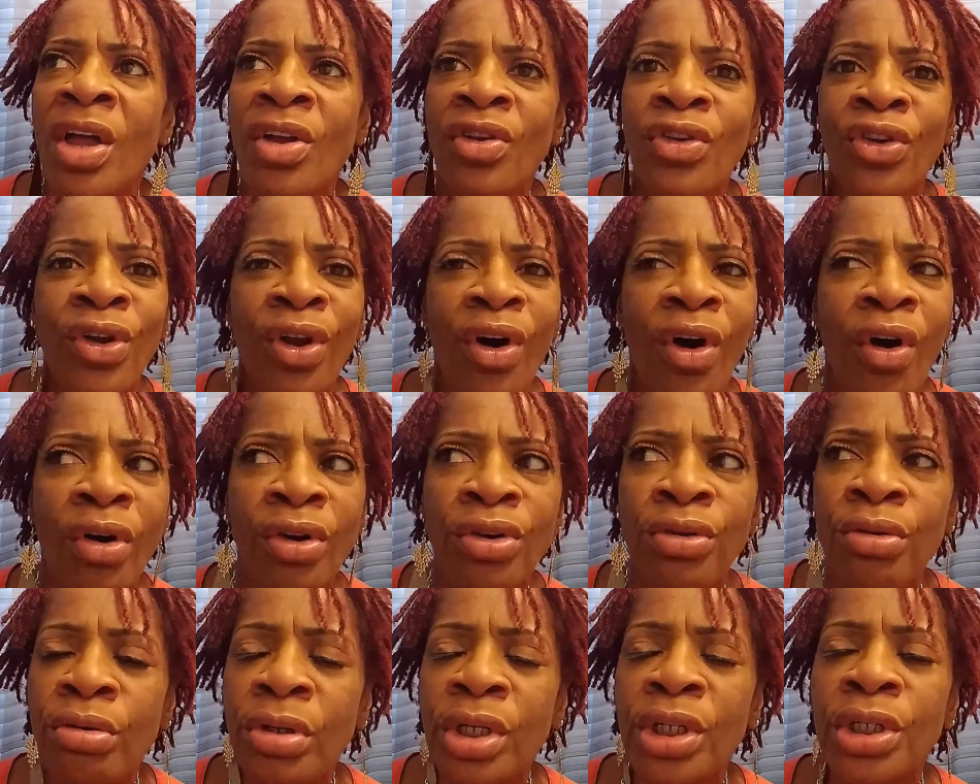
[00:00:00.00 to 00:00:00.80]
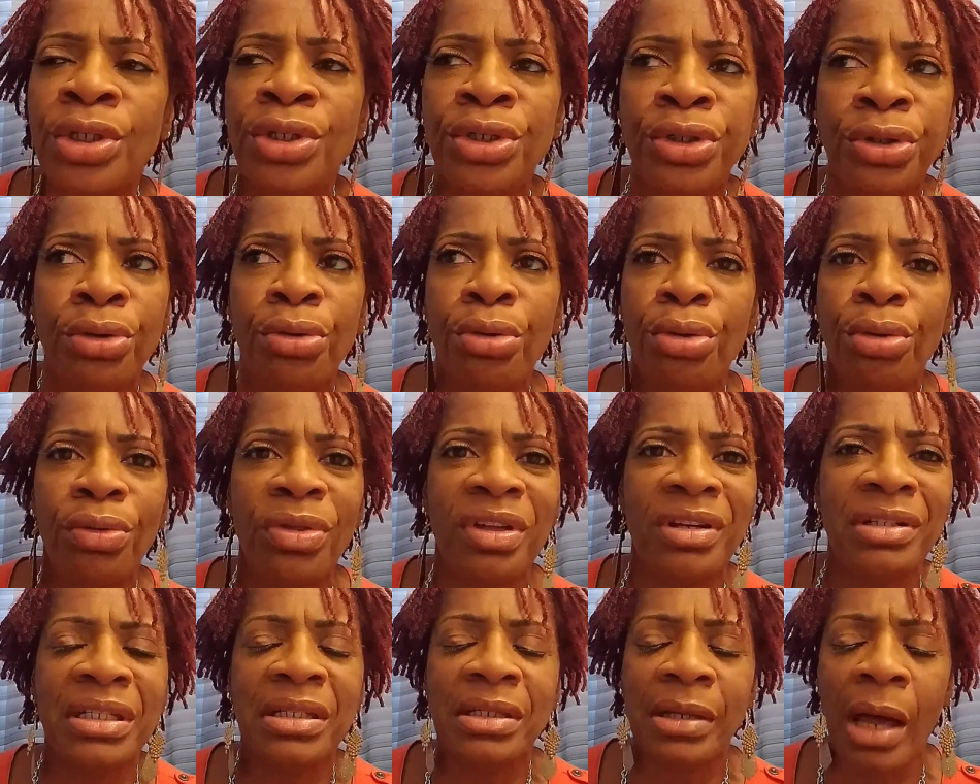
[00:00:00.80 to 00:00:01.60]
You know, you could do
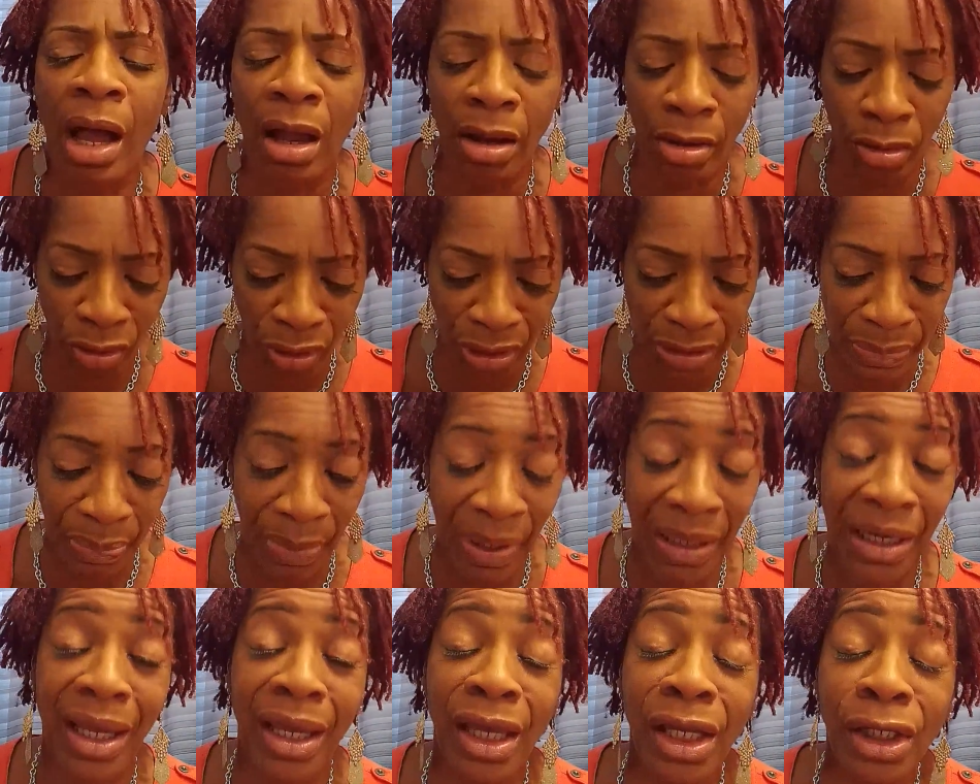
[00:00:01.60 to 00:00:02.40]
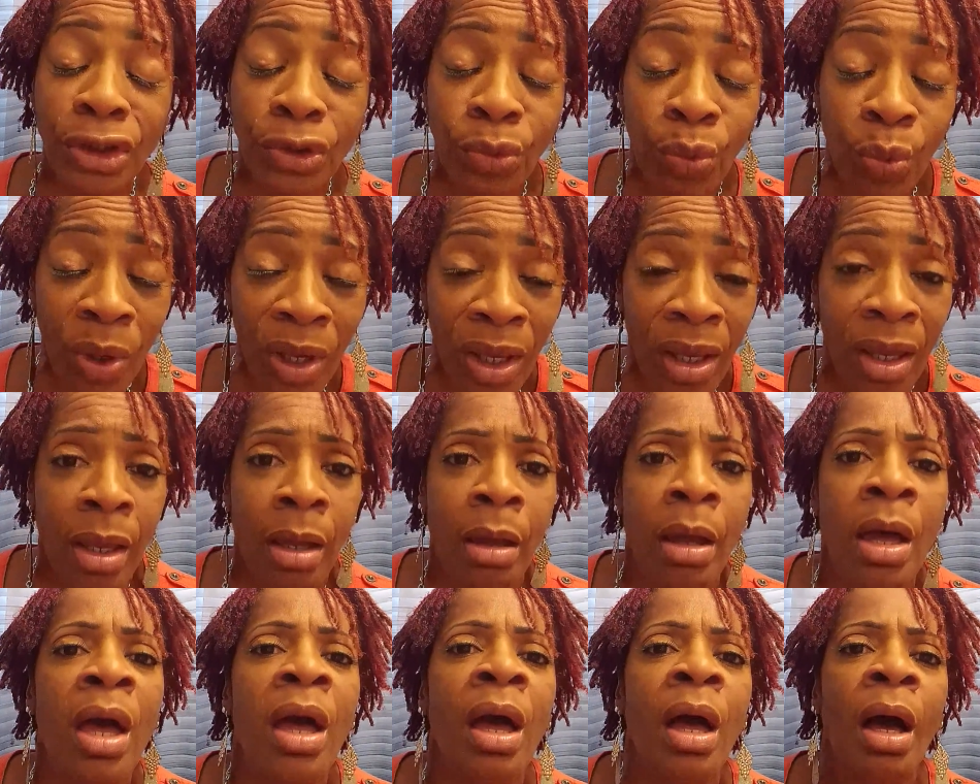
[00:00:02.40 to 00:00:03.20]
the styles, but each
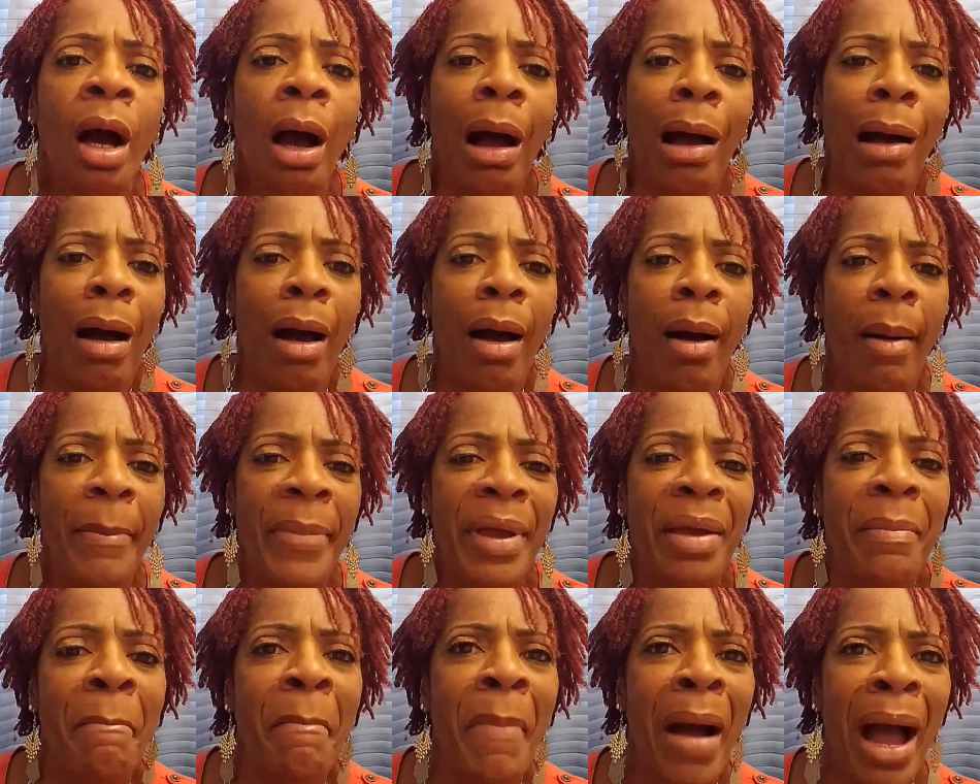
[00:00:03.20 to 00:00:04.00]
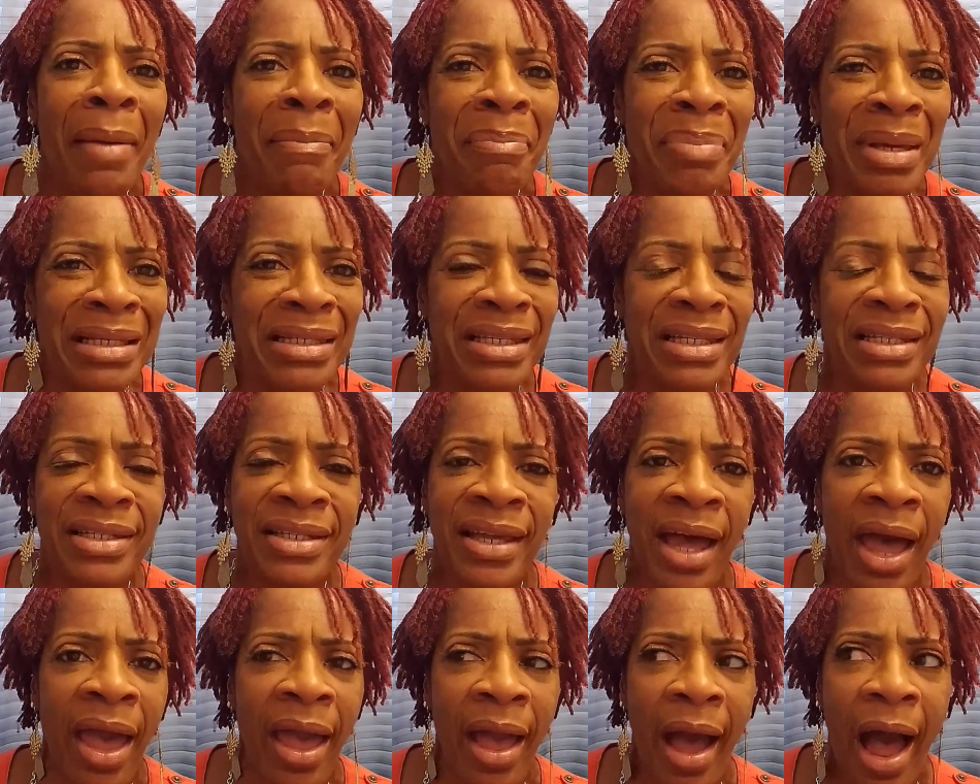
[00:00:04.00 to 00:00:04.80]
week, in my busy
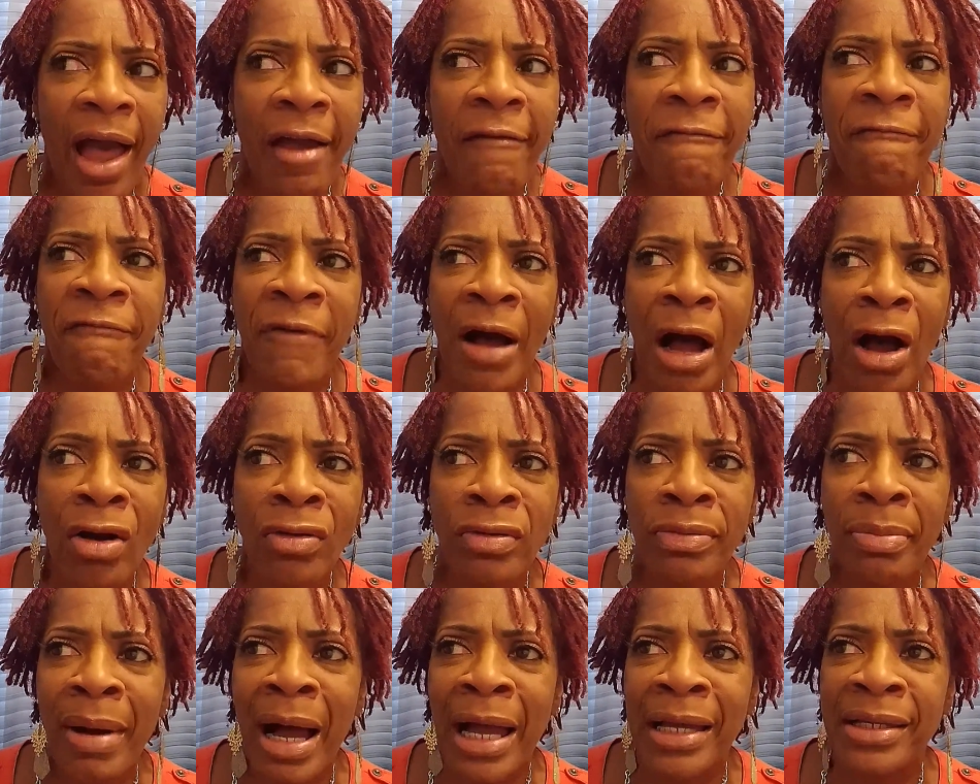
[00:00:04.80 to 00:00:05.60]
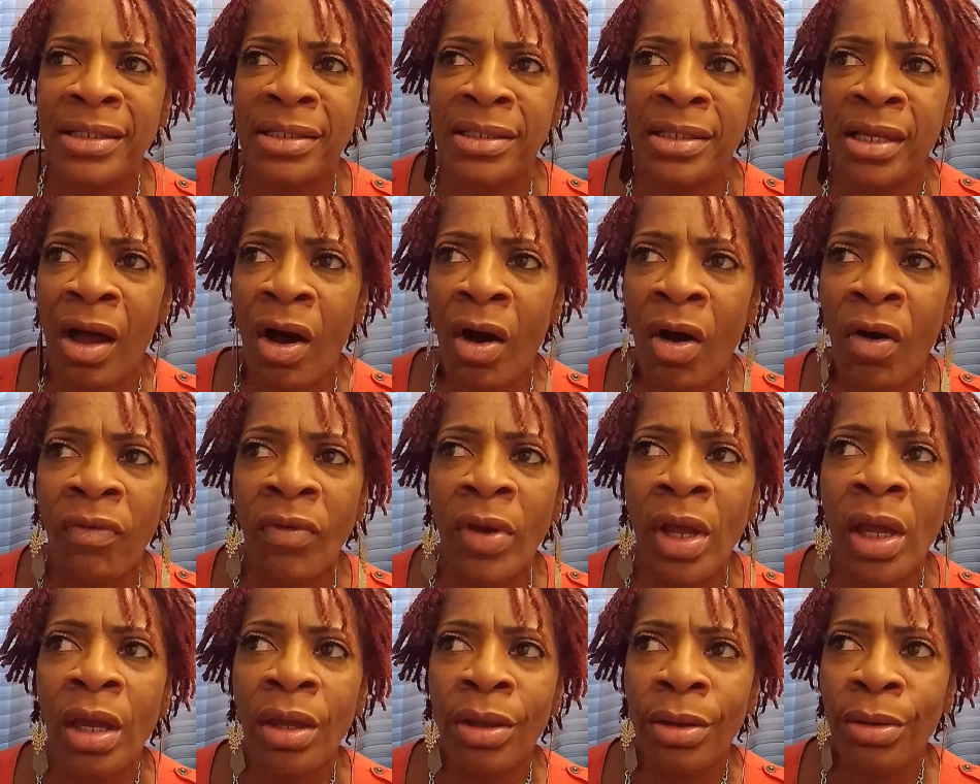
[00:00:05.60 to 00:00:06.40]
day, I found
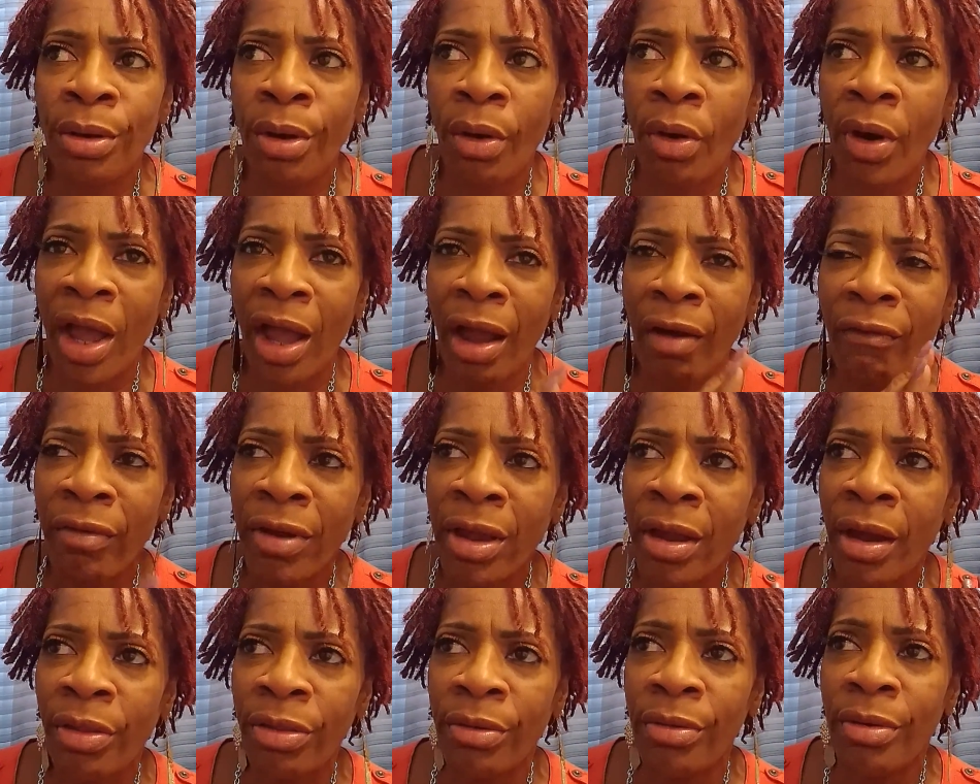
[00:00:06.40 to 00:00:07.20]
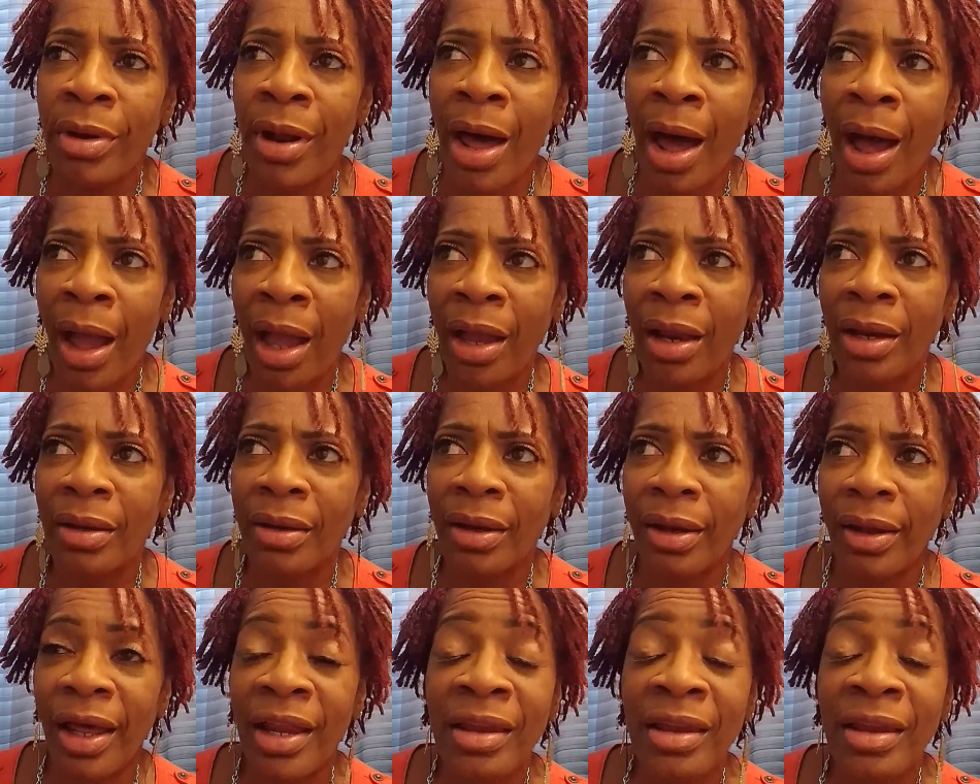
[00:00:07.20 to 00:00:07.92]
myself, you know, every other night.